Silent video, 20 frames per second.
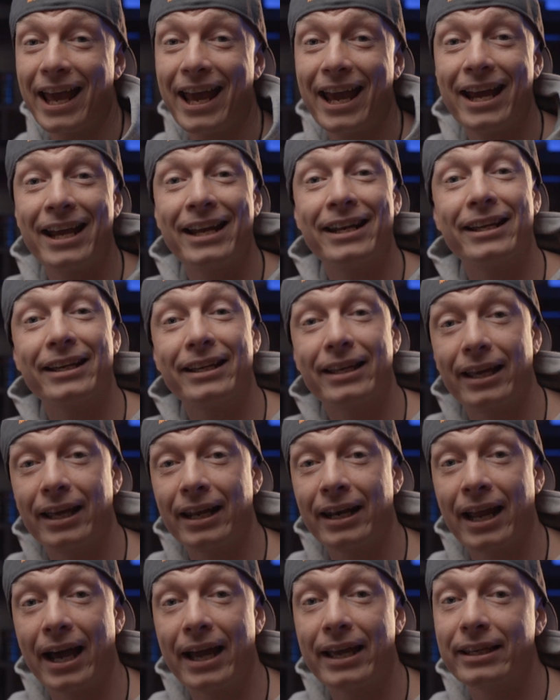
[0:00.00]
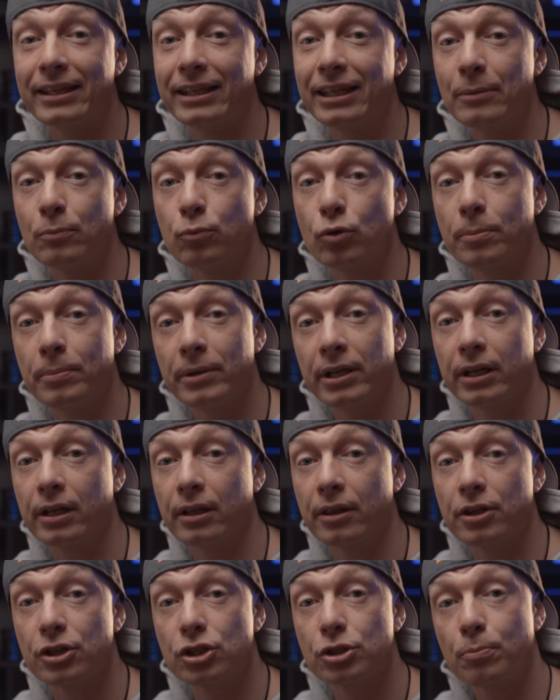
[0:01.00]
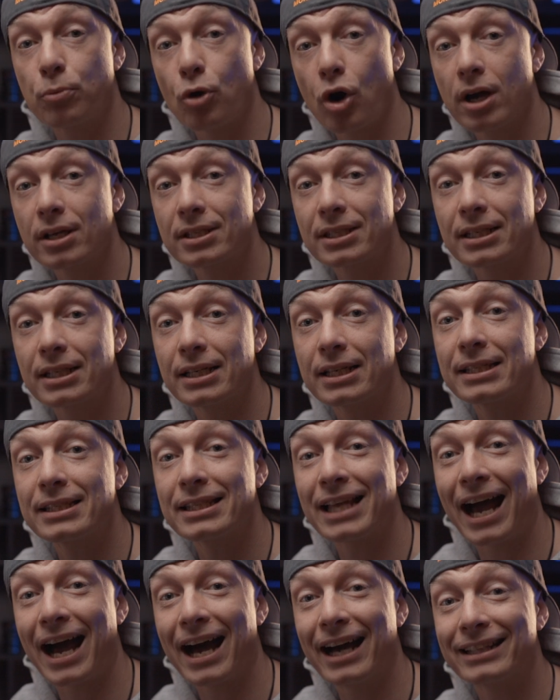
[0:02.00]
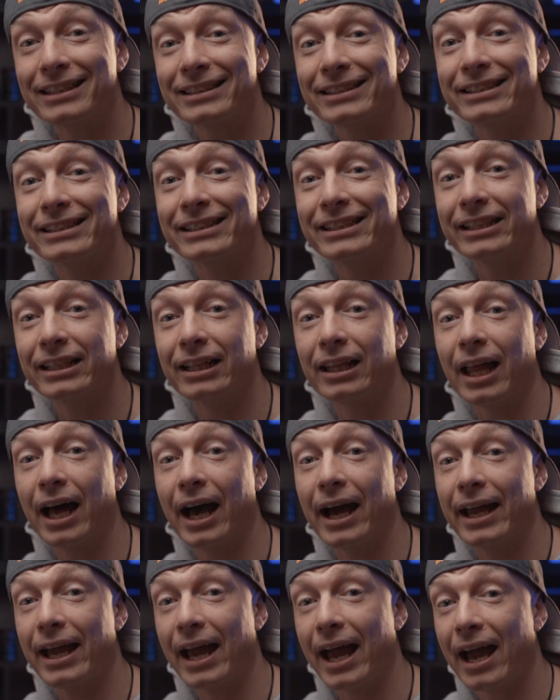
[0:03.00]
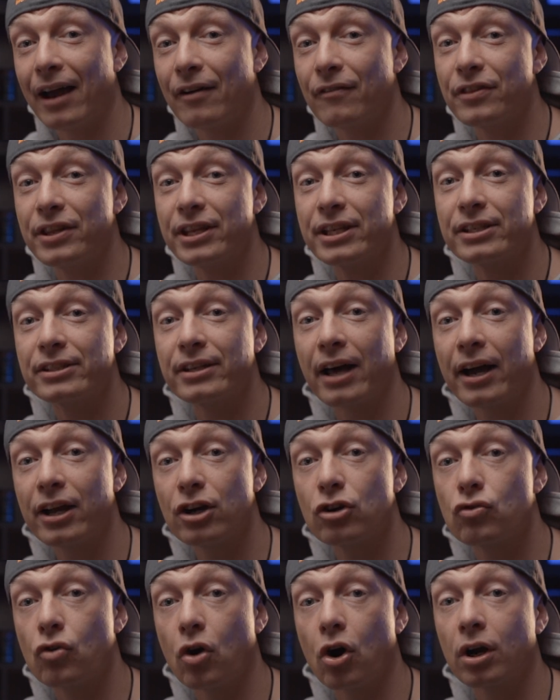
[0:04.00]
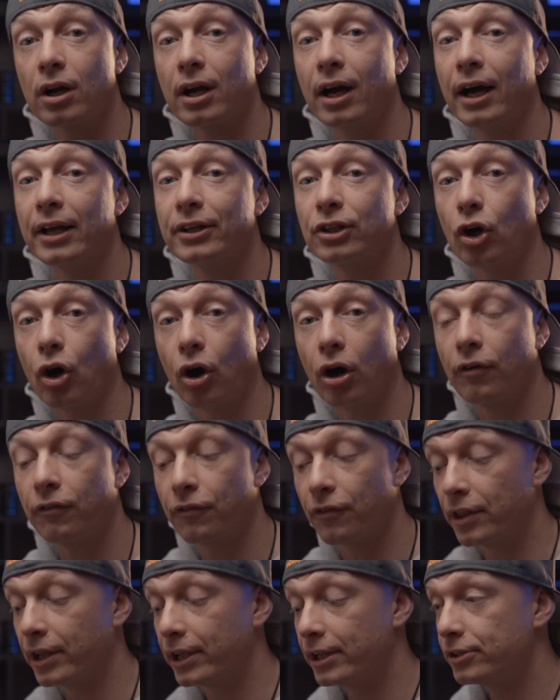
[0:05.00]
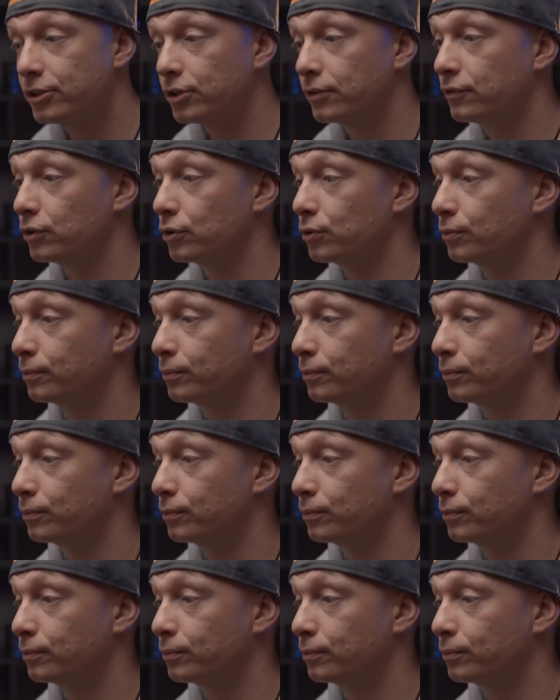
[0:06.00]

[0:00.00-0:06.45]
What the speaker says: And again, I keep repeating this process until I have the entire raw cut of the interview.